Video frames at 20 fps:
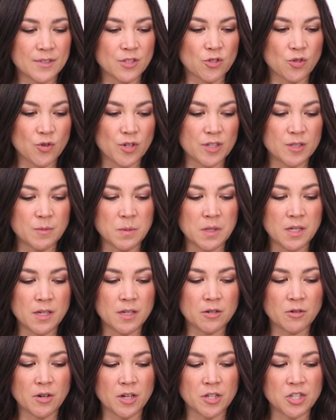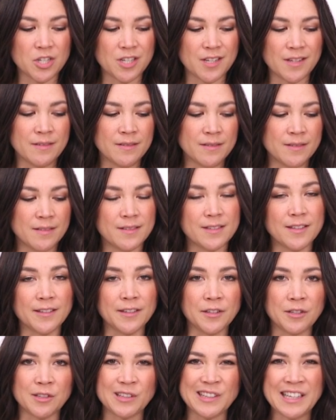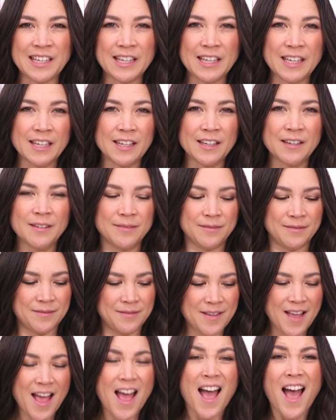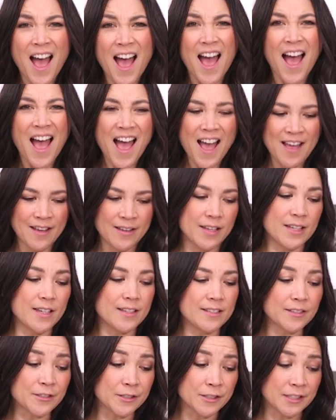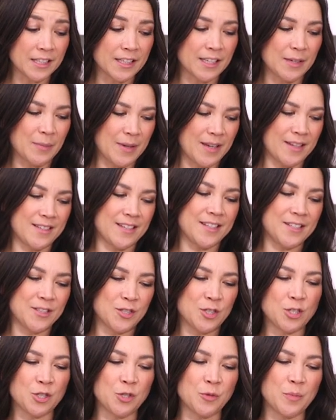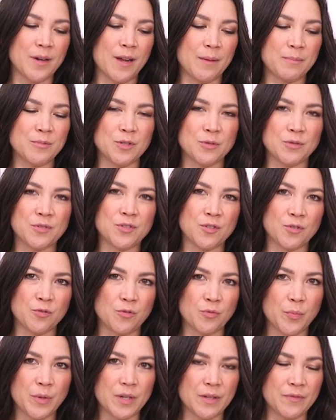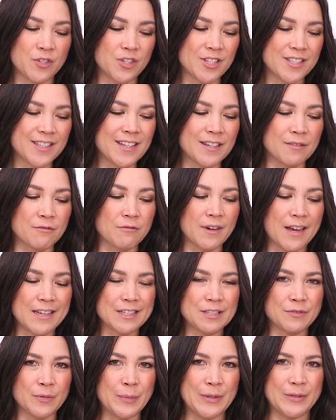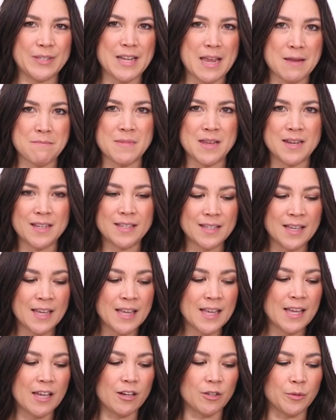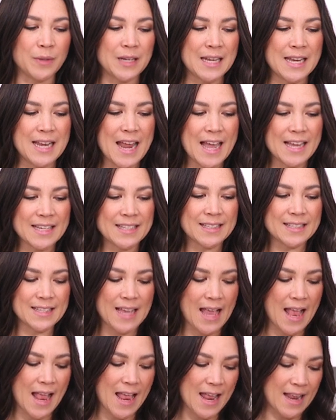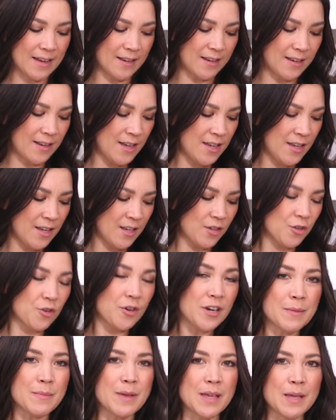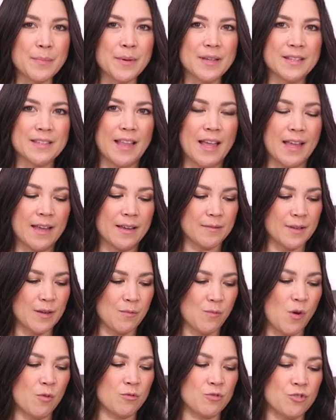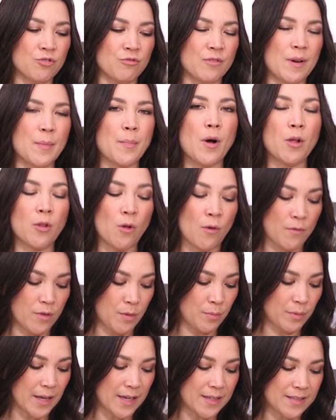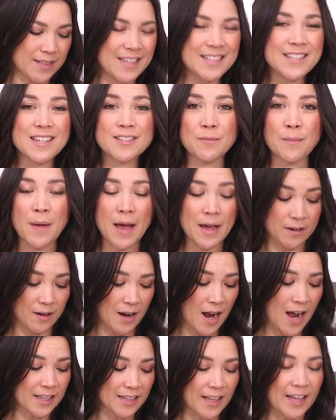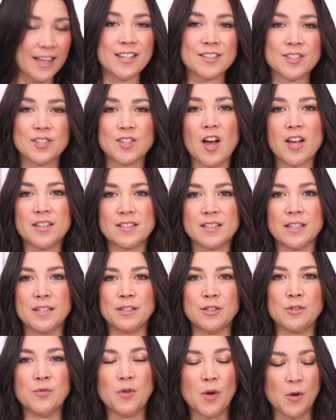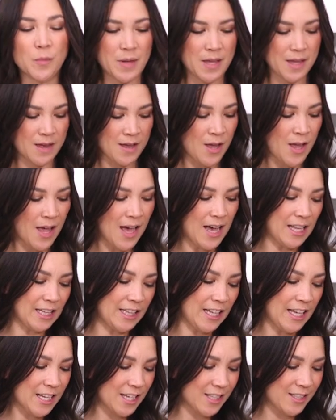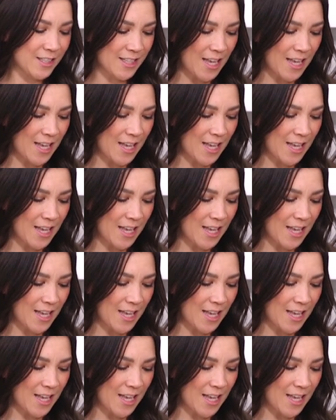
it's crispy, crunchy, it's a little leeky. It is a little leeky because I did scoop it up too soon, but if you just let it rest for about 10 minutes, it'll be nice and creamy, but like it won't drip all over the place. It doesn't matter. I like it saucy. You know me. I like it